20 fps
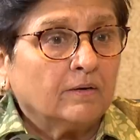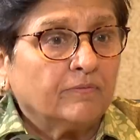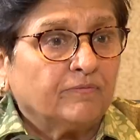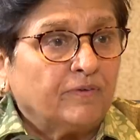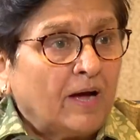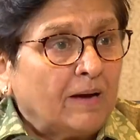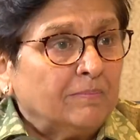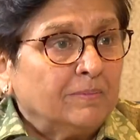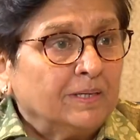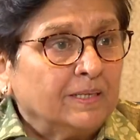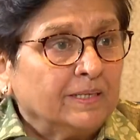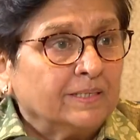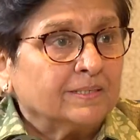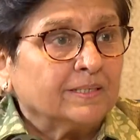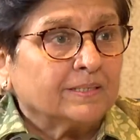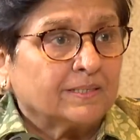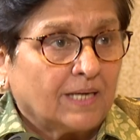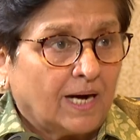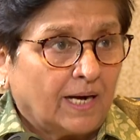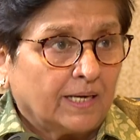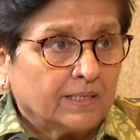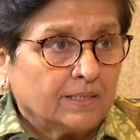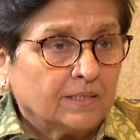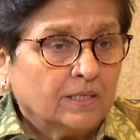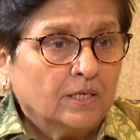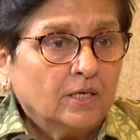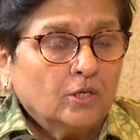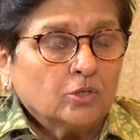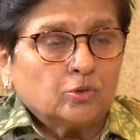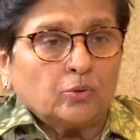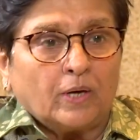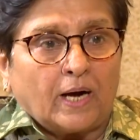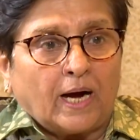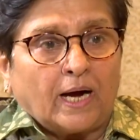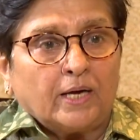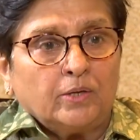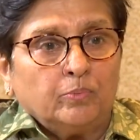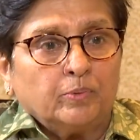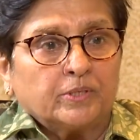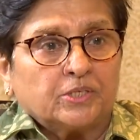families is high. So
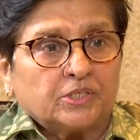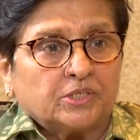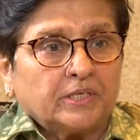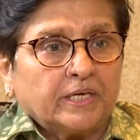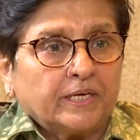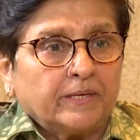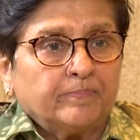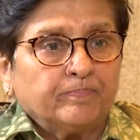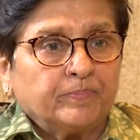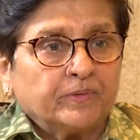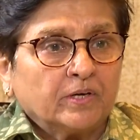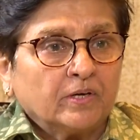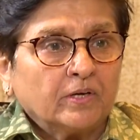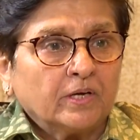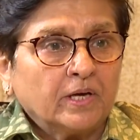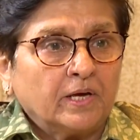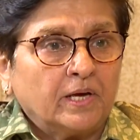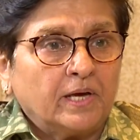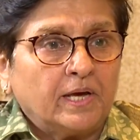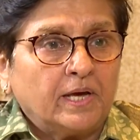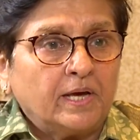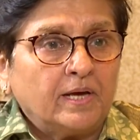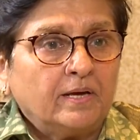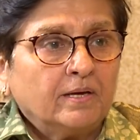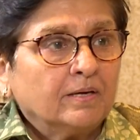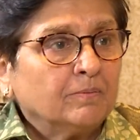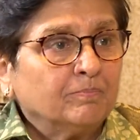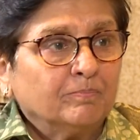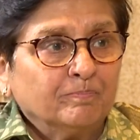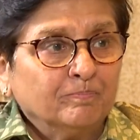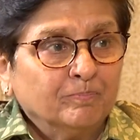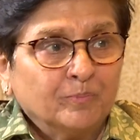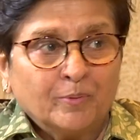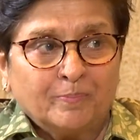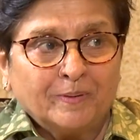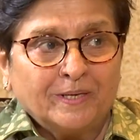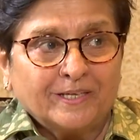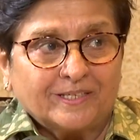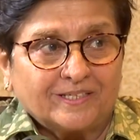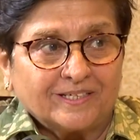I would say,
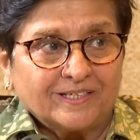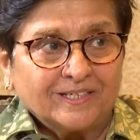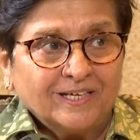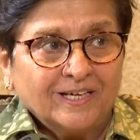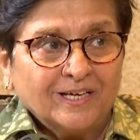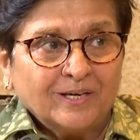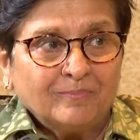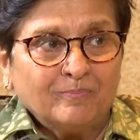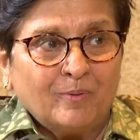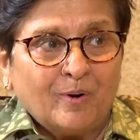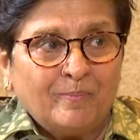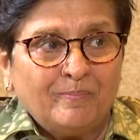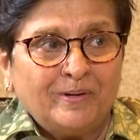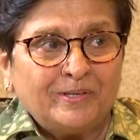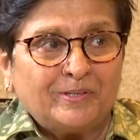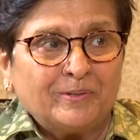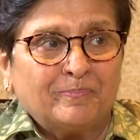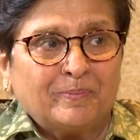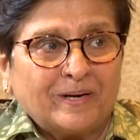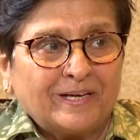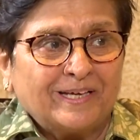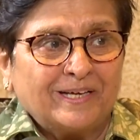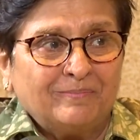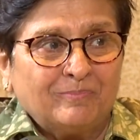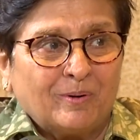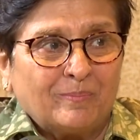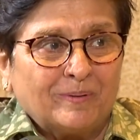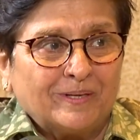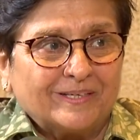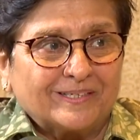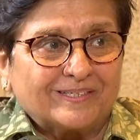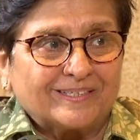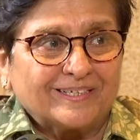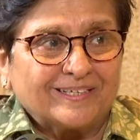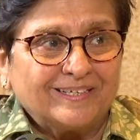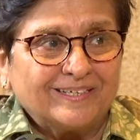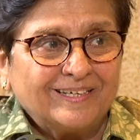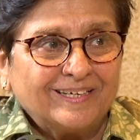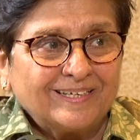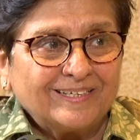mobility. Moment you bring in
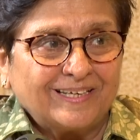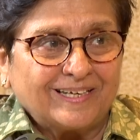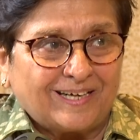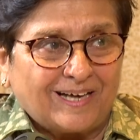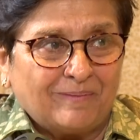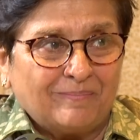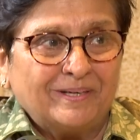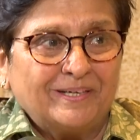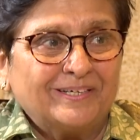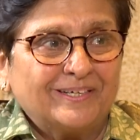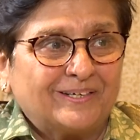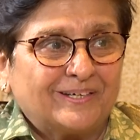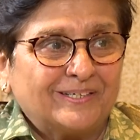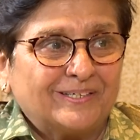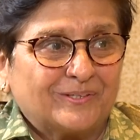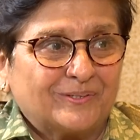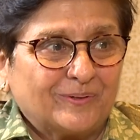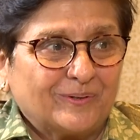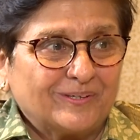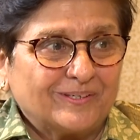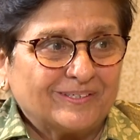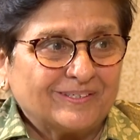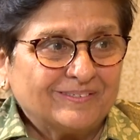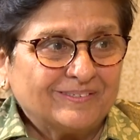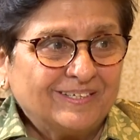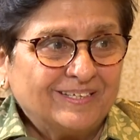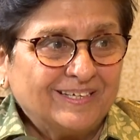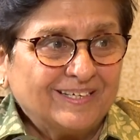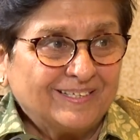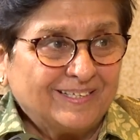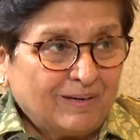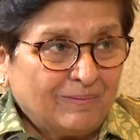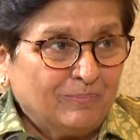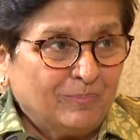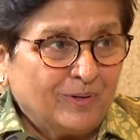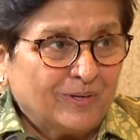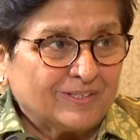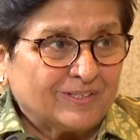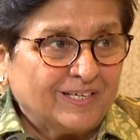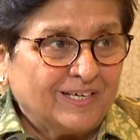mobility, they come under control.
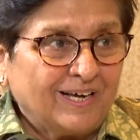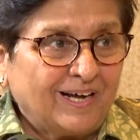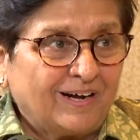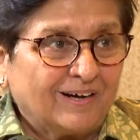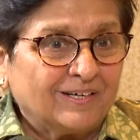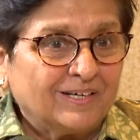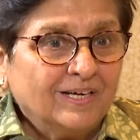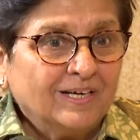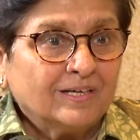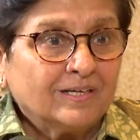They are